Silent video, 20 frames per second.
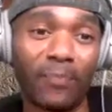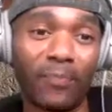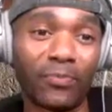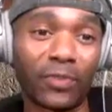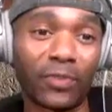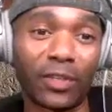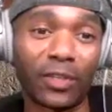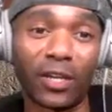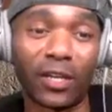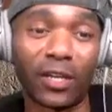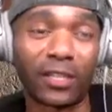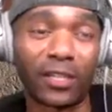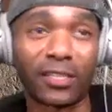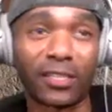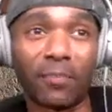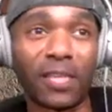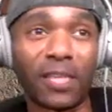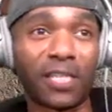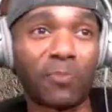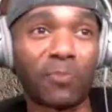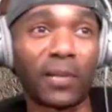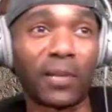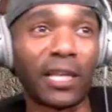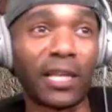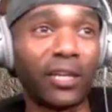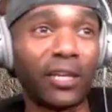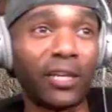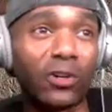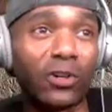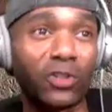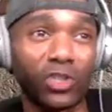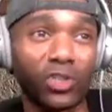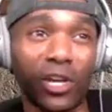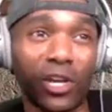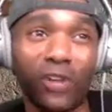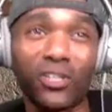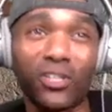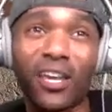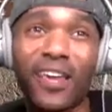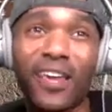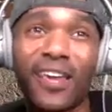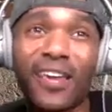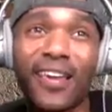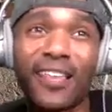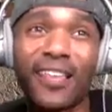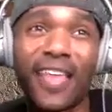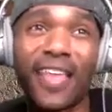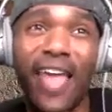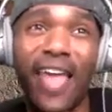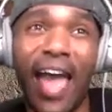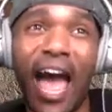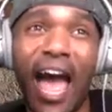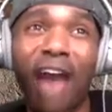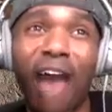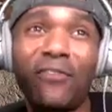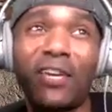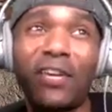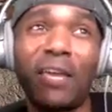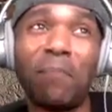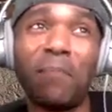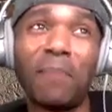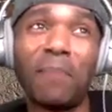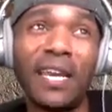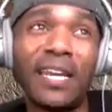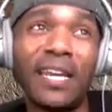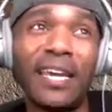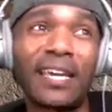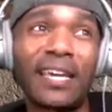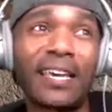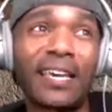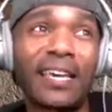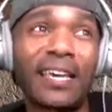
you know, some of these political shows, they have a comedic